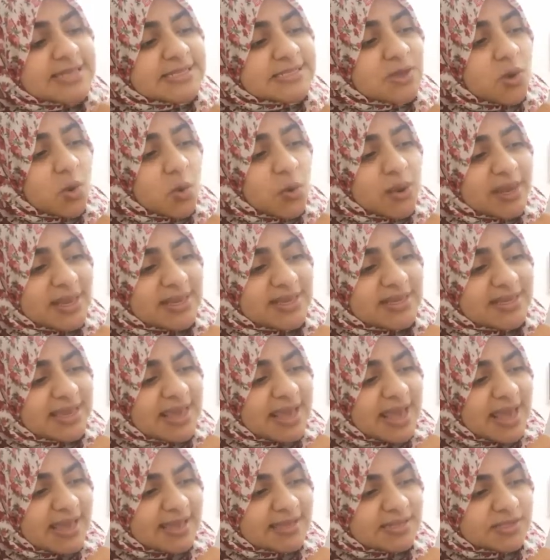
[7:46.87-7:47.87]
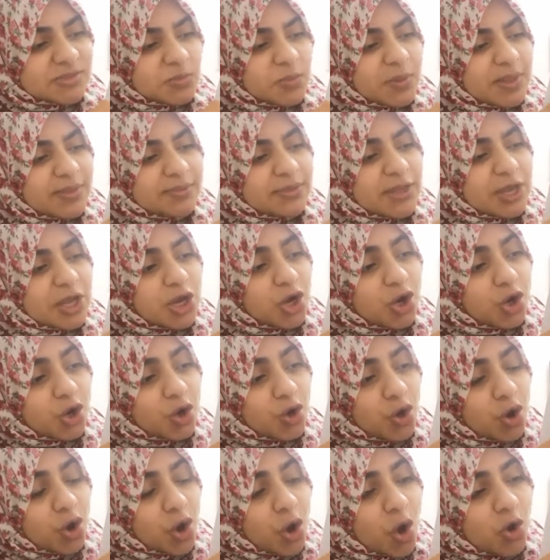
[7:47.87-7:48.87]
So in case when they
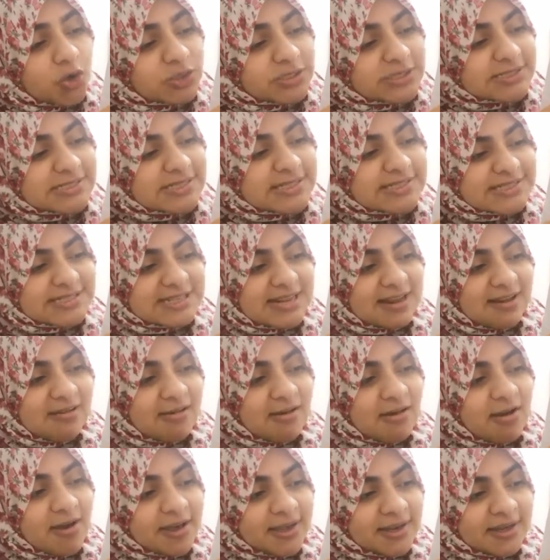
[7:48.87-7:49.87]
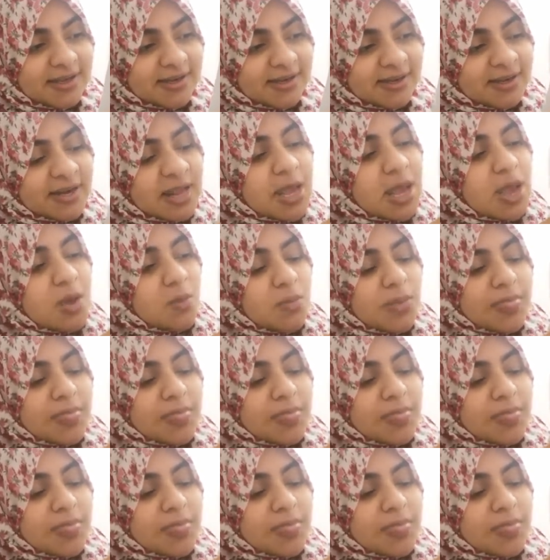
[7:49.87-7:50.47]
cross this line